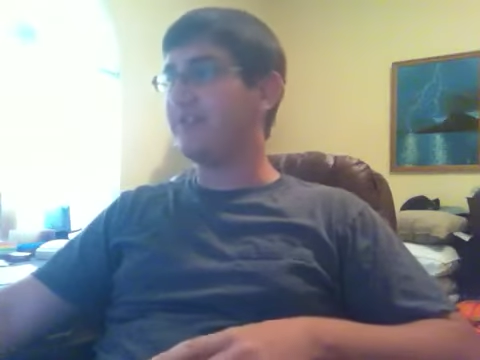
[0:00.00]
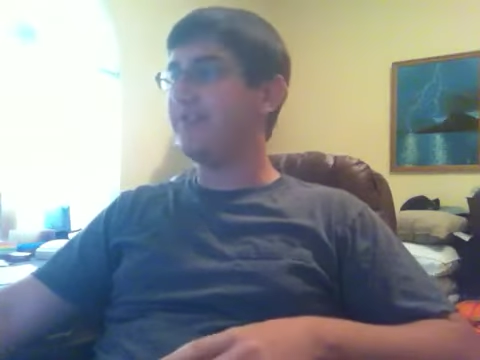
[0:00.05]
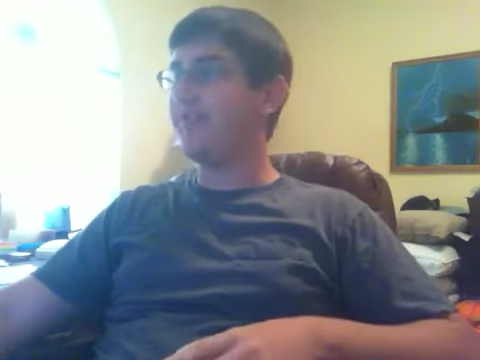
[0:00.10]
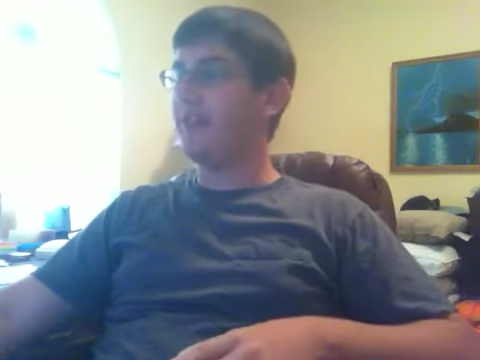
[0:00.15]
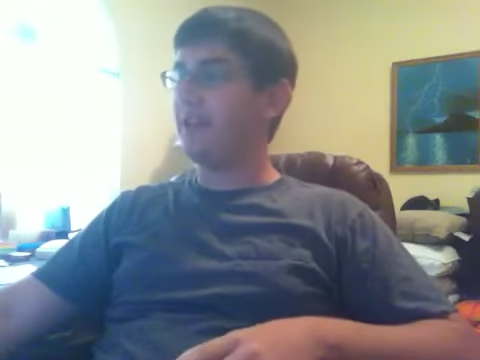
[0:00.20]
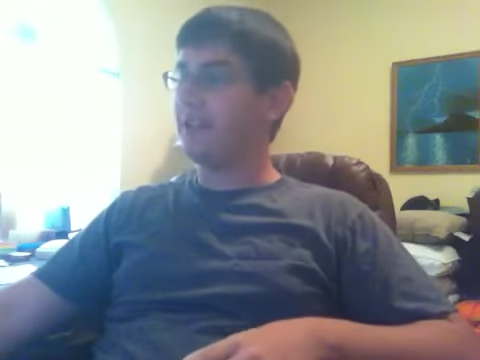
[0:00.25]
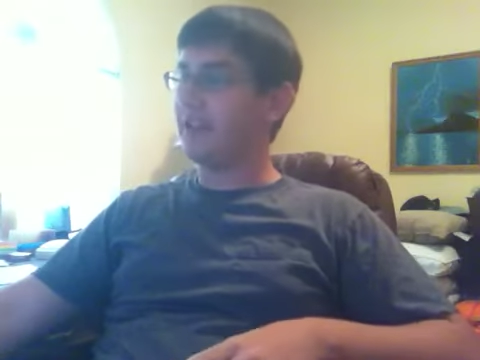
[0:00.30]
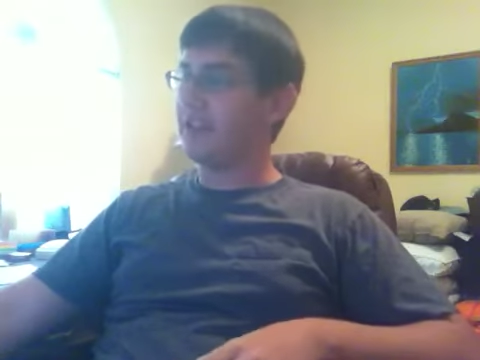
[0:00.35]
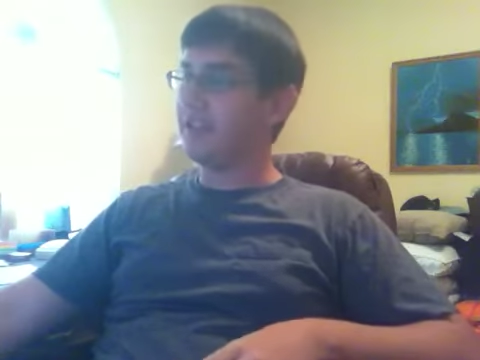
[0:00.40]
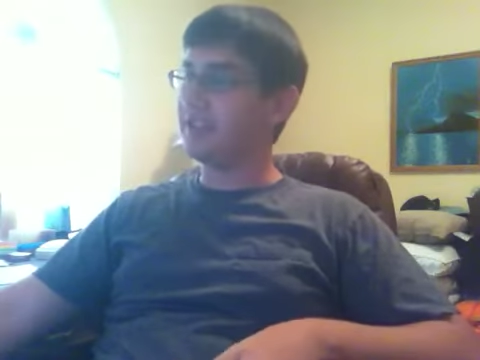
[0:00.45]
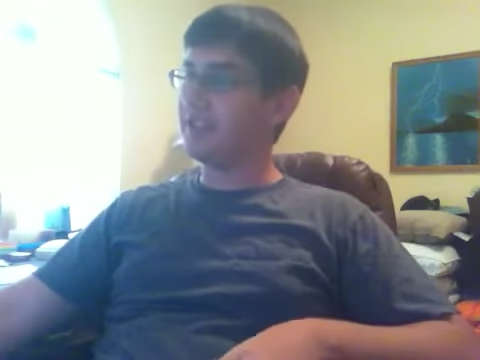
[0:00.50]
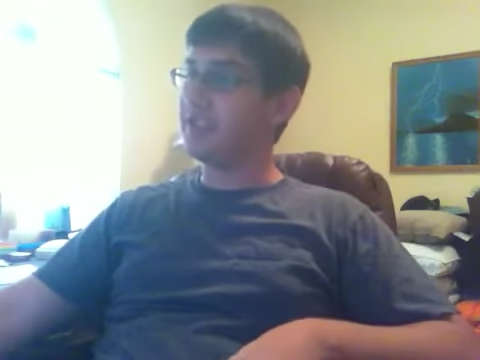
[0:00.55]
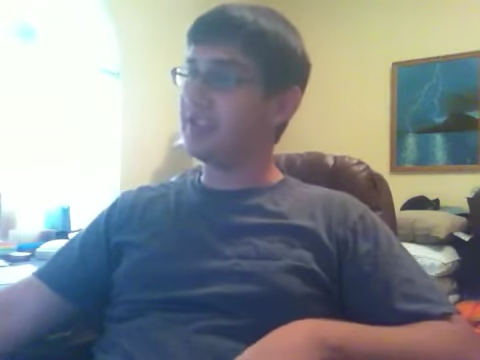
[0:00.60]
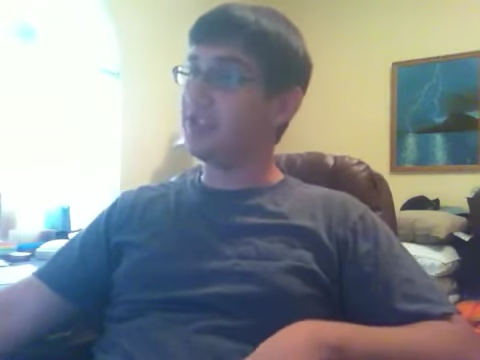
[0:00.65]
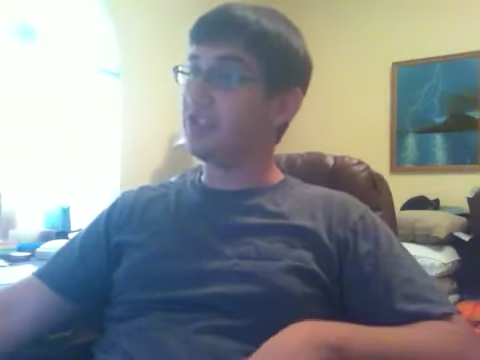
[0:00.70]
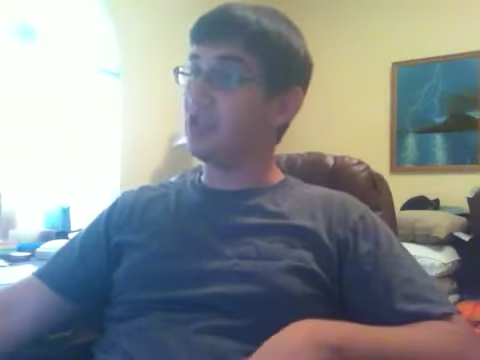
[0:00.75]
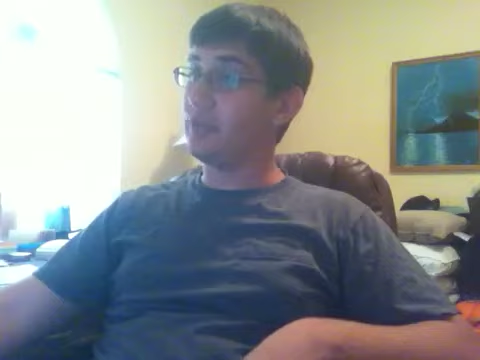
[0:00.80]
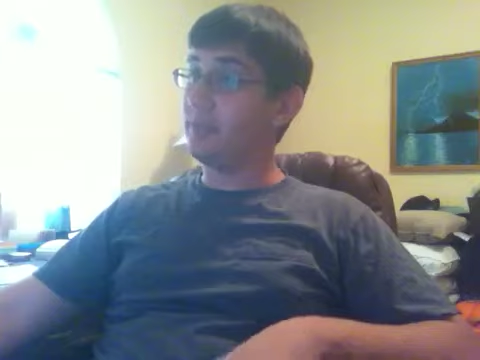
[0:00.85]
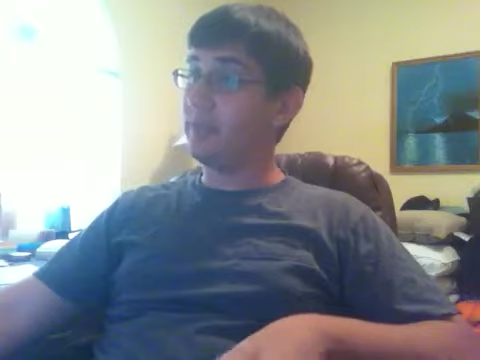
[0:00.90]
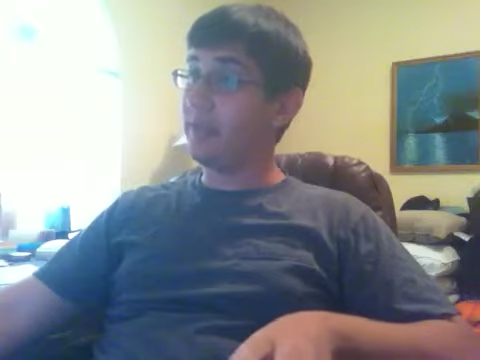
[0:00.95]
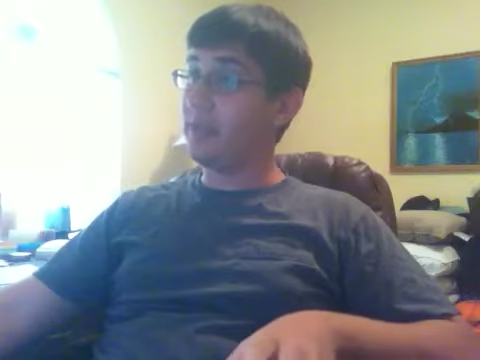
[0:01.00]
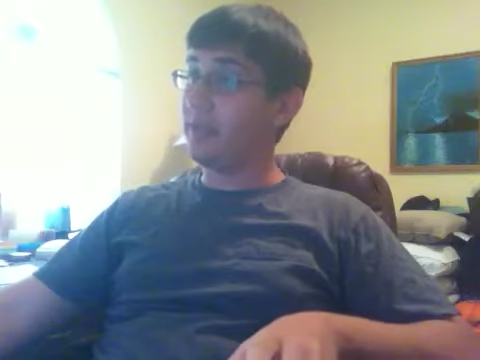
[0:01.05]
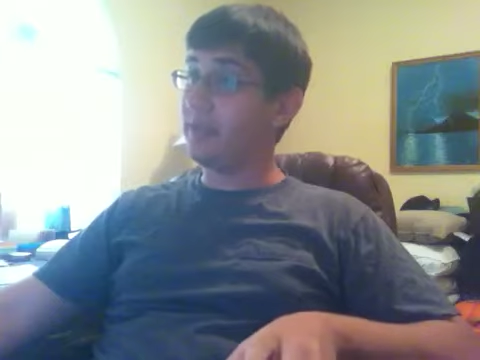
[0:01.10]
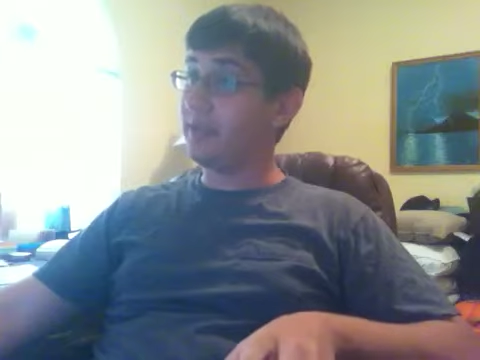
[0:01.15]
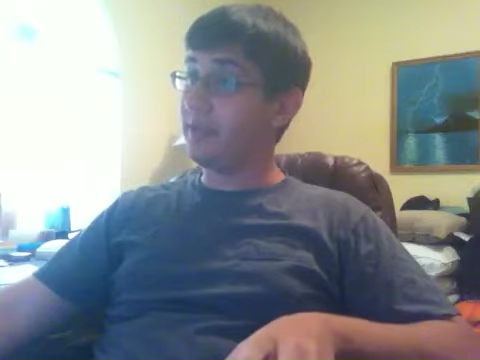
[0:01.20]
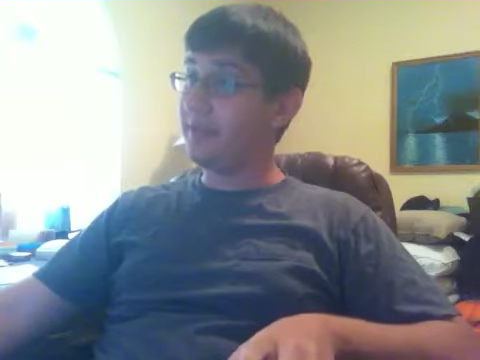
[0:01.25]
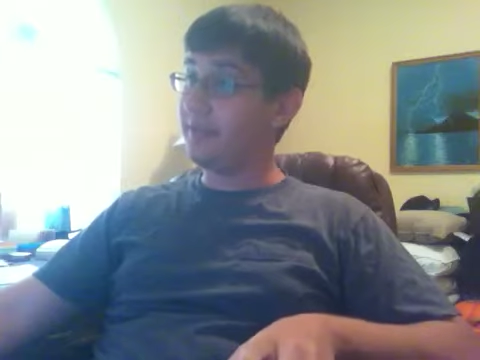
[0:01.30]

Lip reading: fucking stupid.